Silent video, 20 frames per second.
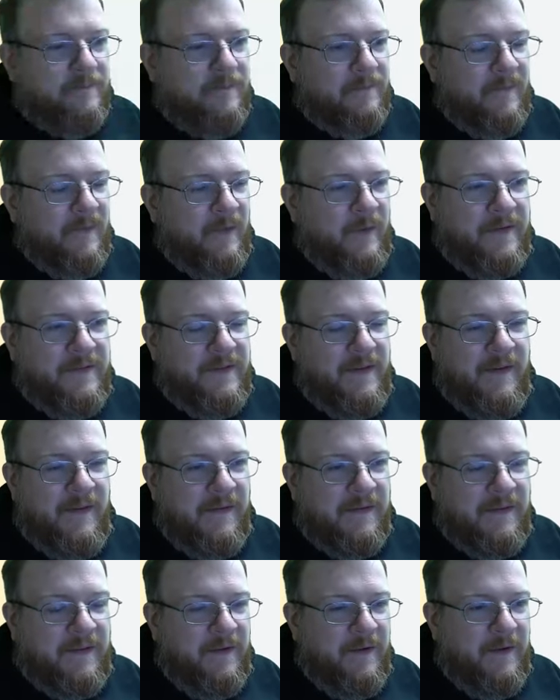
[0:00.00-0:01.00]
Crown Zenith
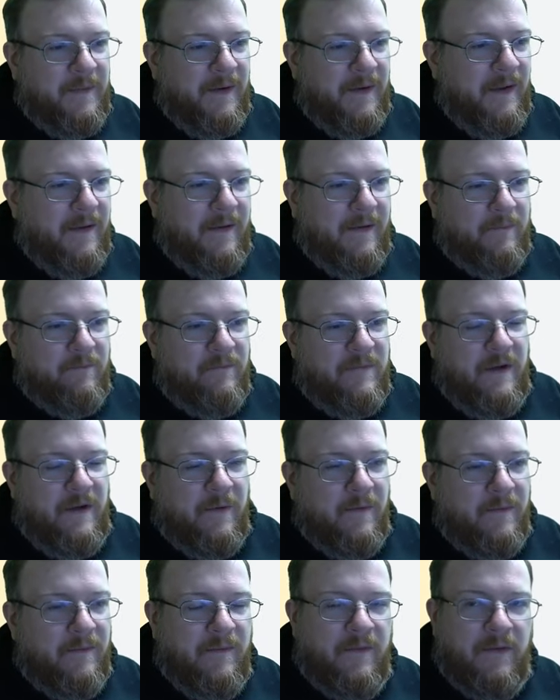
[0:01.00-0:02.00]
is here. At, you
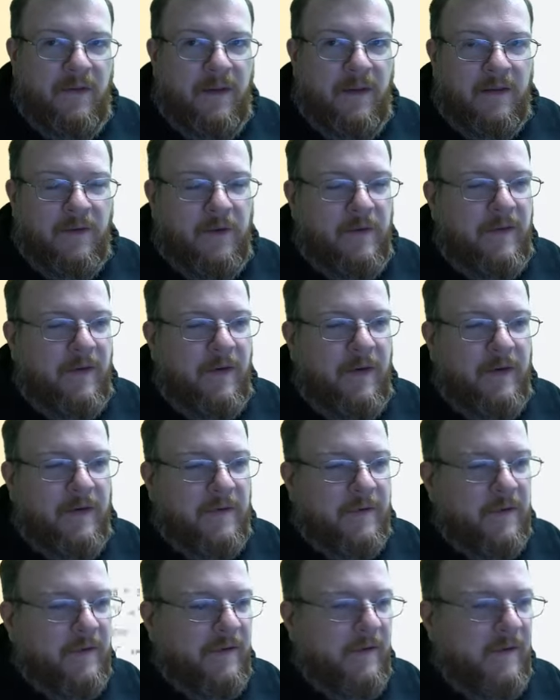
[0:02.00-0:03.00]
know, again, thirty five dollars
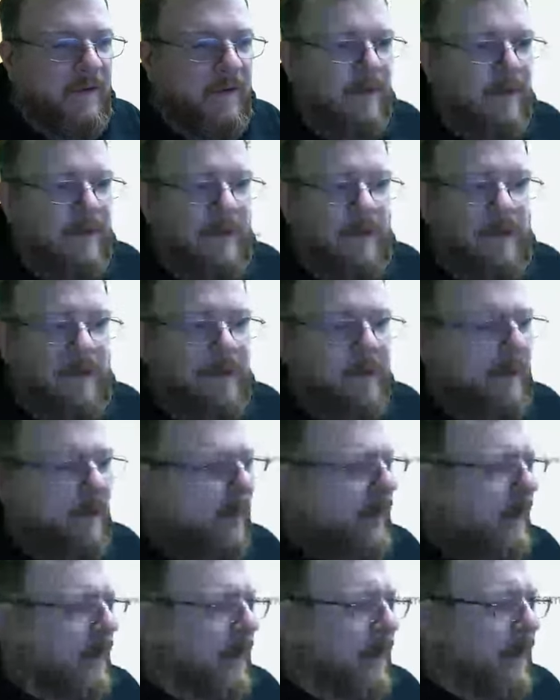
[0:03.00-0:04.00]
for uh, ETB.
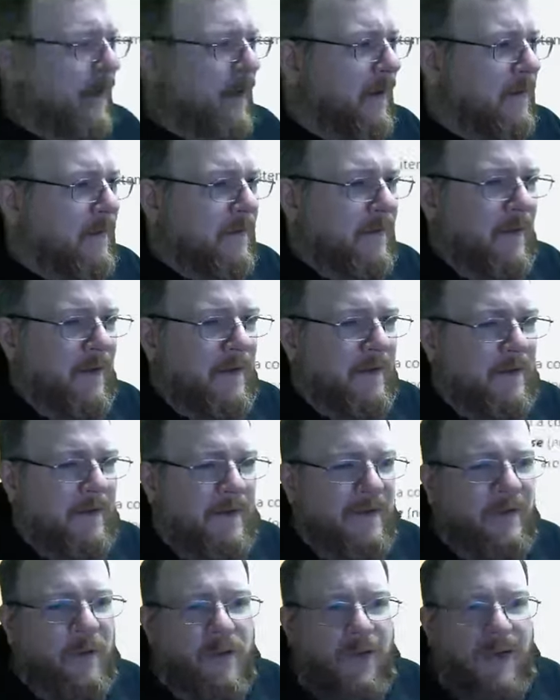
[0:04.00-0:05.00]
It's it's
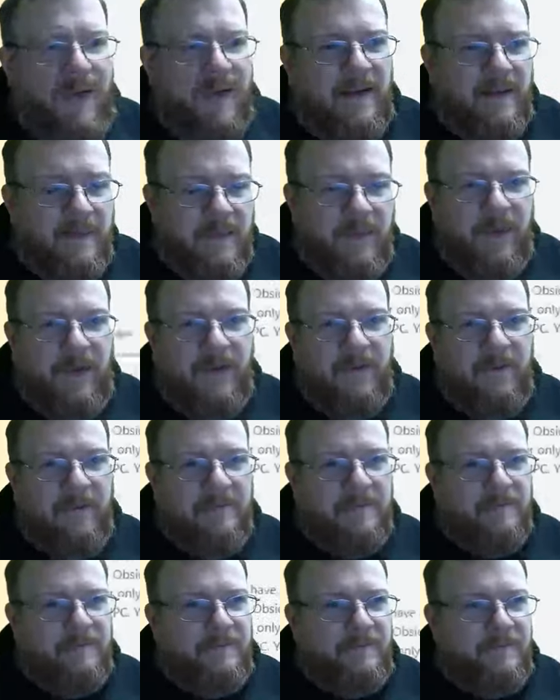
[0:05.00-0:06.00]
it's okay, but
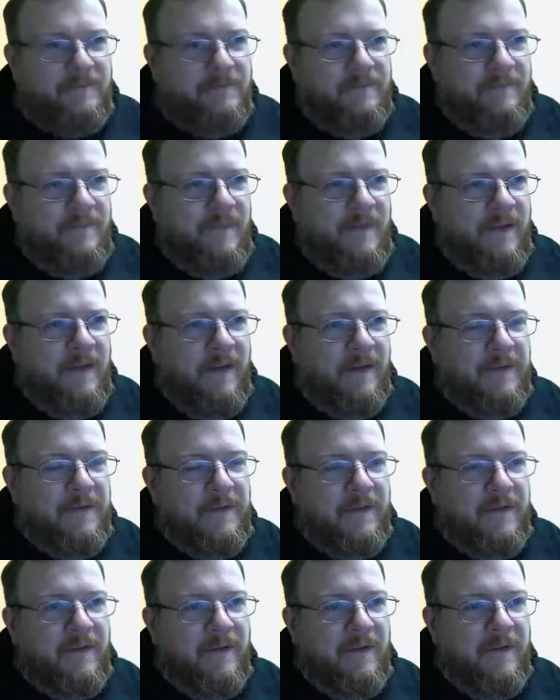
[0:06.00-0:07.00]
yeah, there's
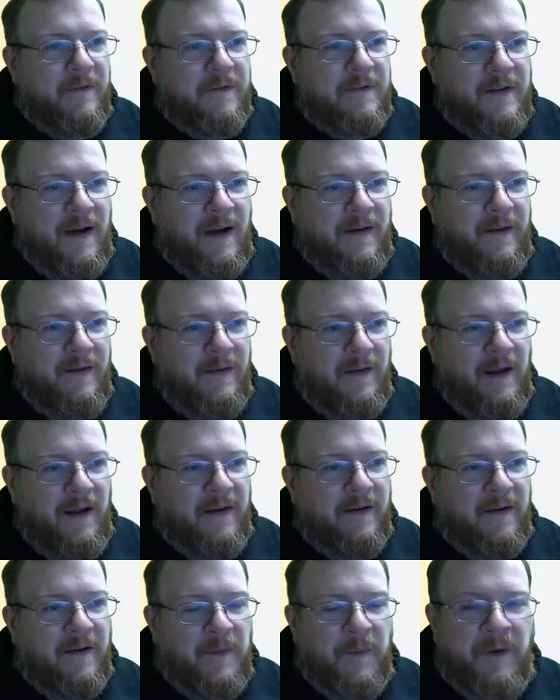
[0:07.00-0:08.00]
just there's not a
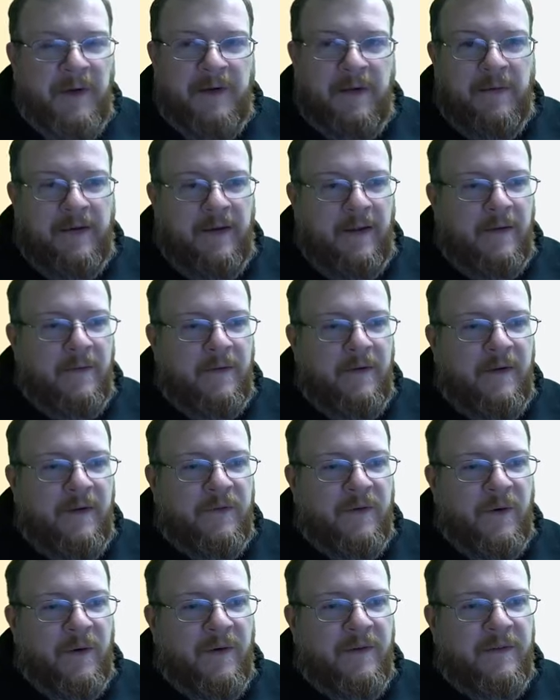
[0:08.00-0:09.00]
lot on the market right now as
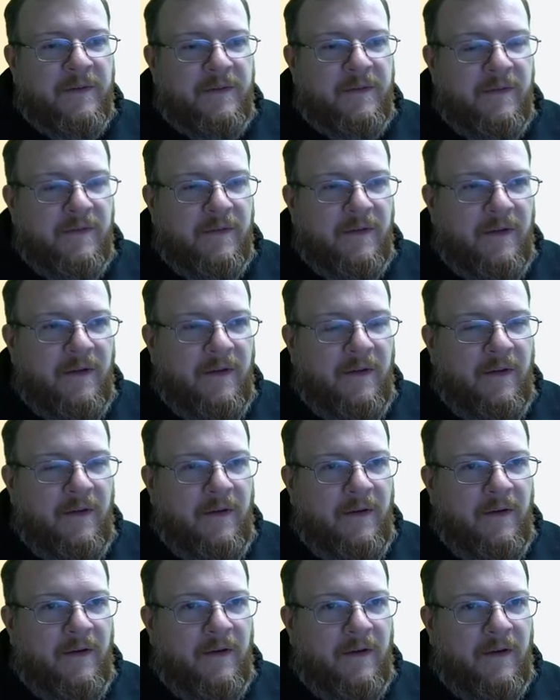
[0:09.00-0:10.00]
far as
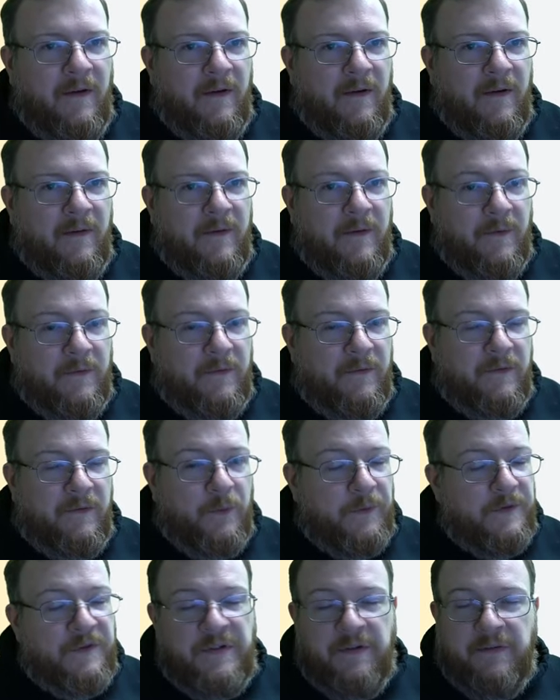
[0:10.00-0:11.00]
uh, you know,
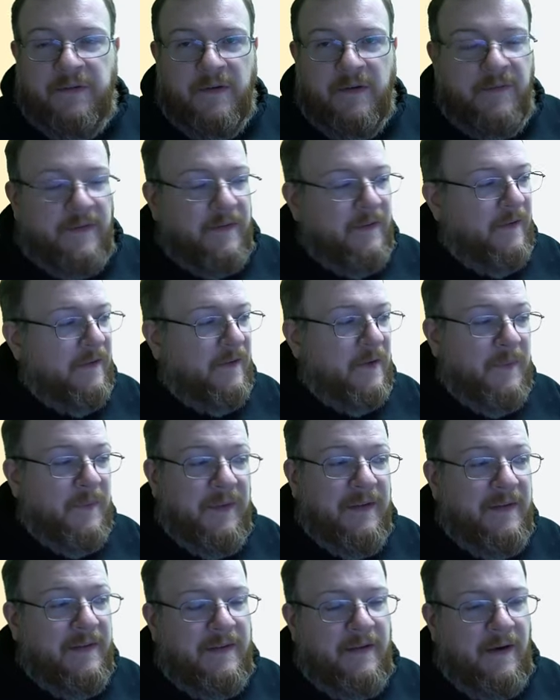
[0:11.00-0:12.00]
Sword and Shield stuff is, is
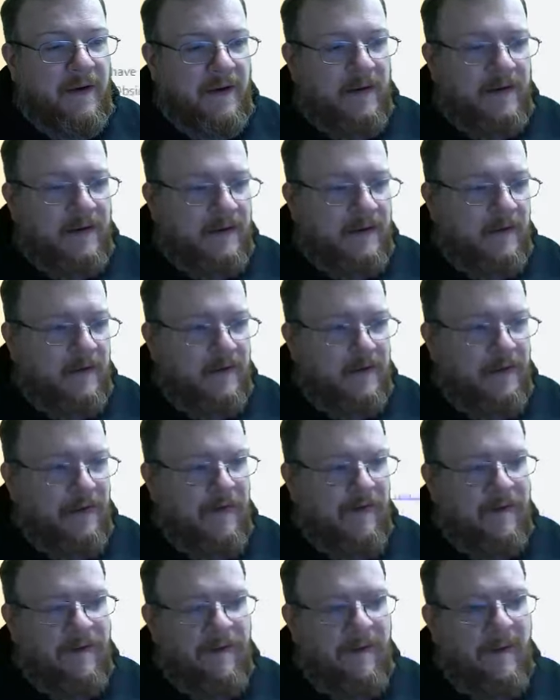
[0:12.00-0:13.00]
completely gone.
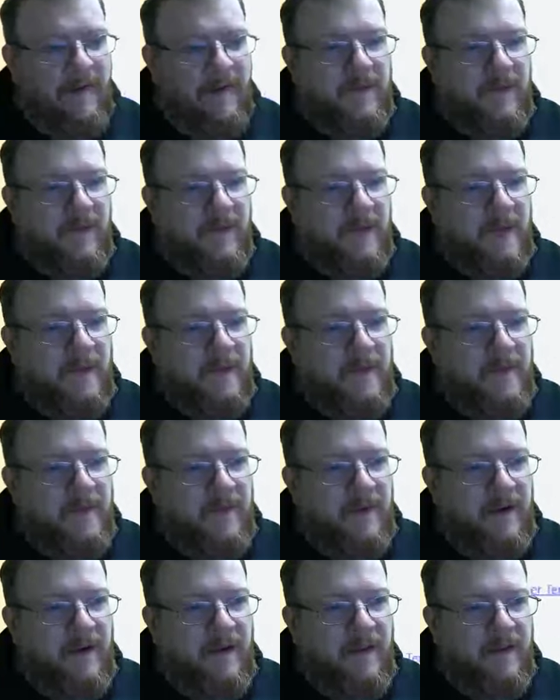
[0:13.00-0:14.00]
again, you have a couple of
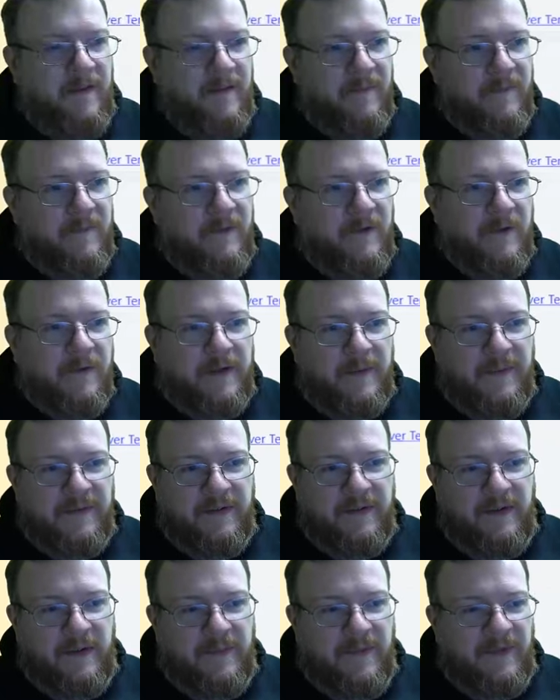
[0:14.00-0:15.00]
uh, Silver Tempest
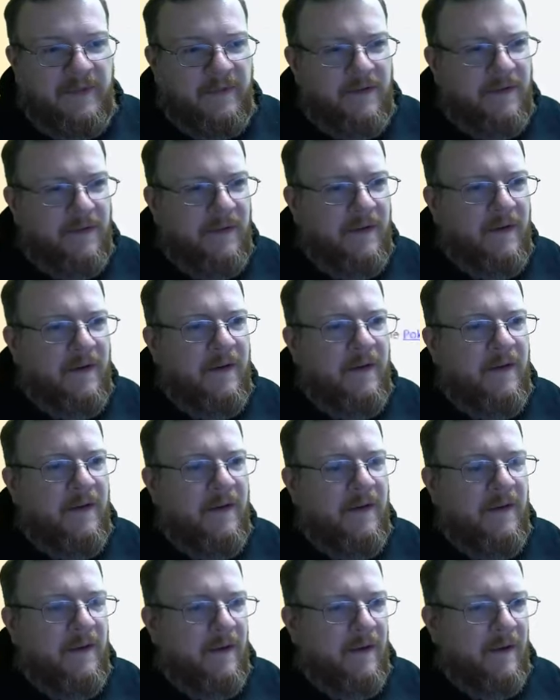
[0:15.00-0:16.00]
ETBs.
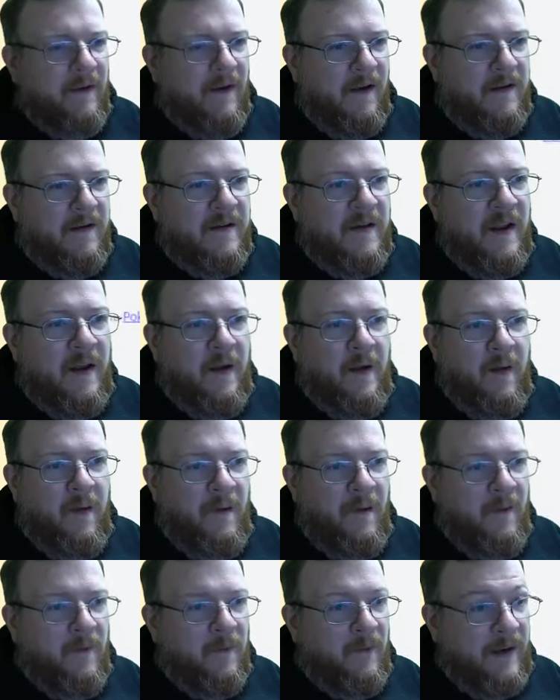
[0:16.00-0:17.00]
Uh,
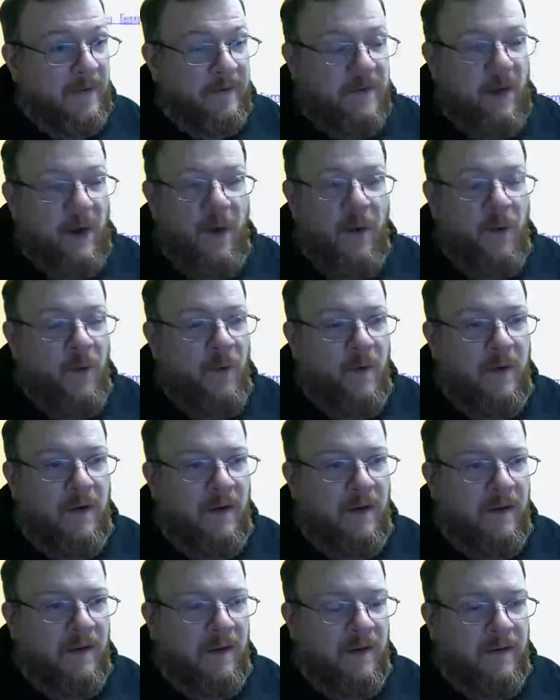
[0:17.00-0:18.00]
no, we have no
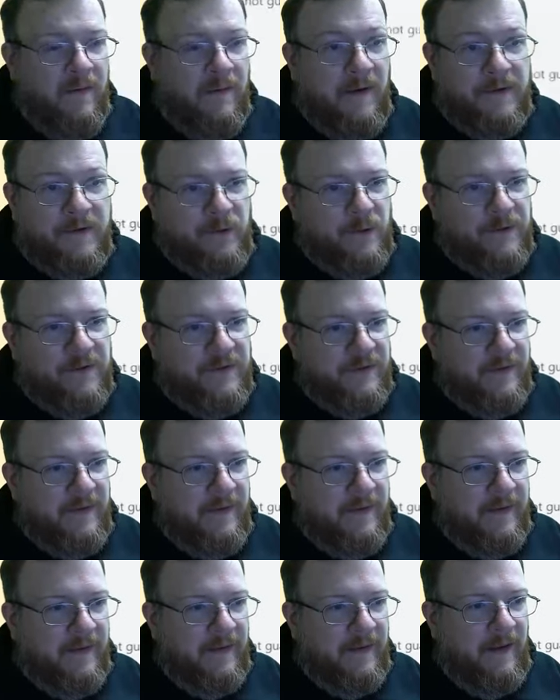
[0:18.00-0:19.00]
uh, like Lost Origins or
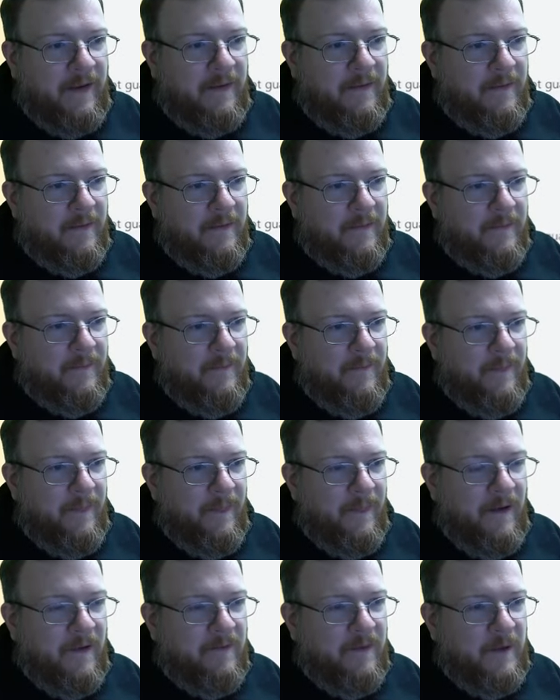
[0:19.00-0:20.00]
anything like that
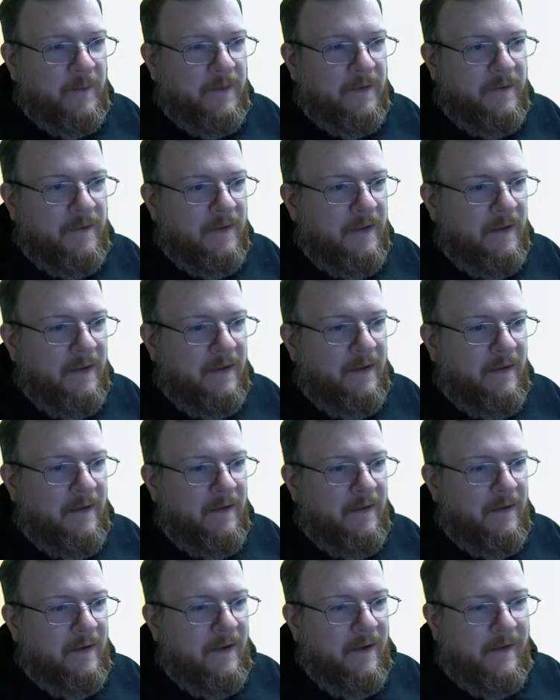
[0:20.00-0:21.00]
available.
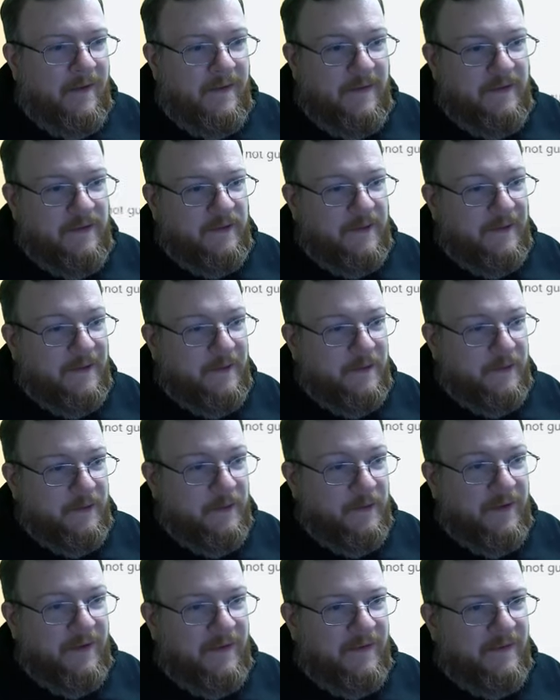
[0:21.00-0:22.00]
Uh, again, these trainer
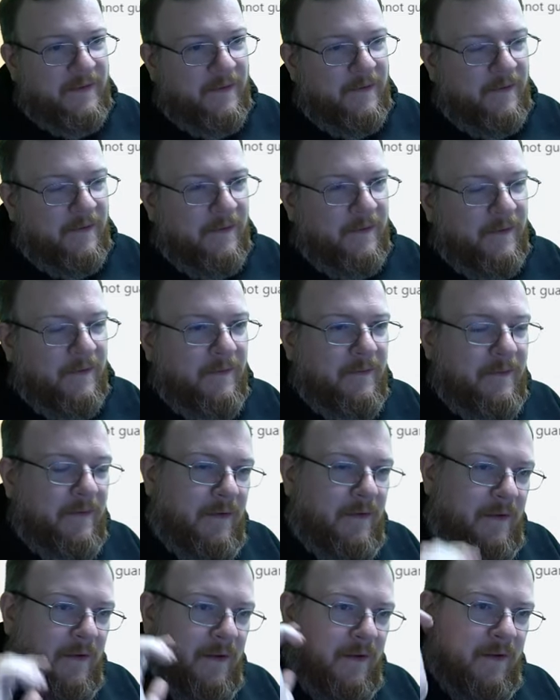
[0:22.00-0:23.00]
toolkits that are
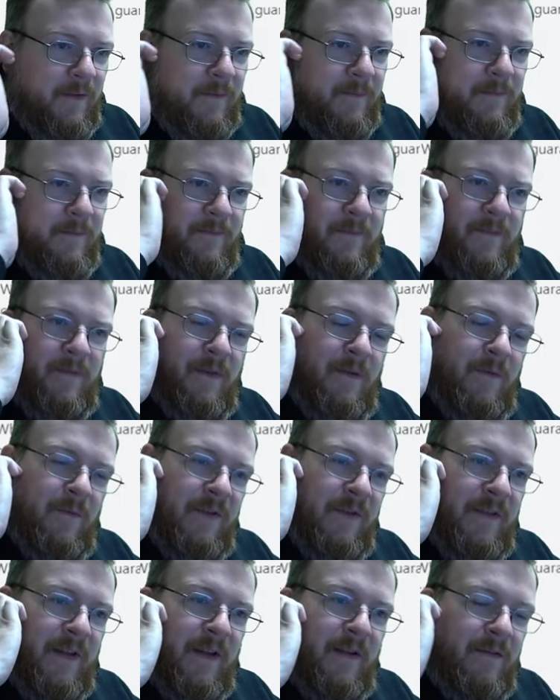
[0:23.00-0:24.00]
uh, what
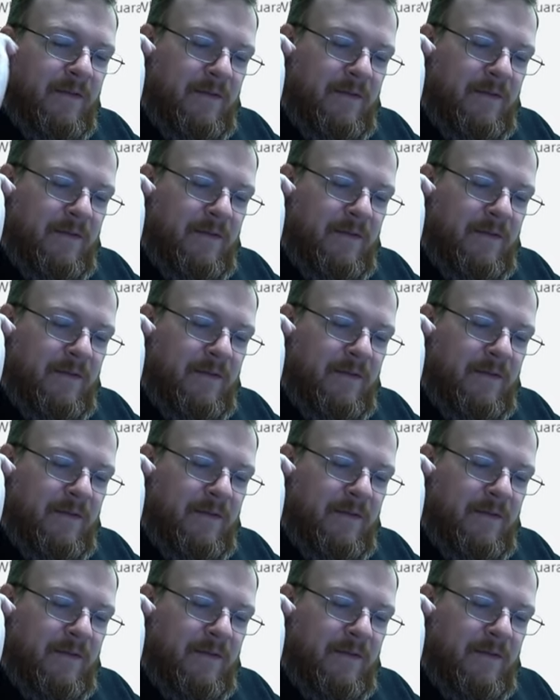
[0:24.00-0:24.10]
is that?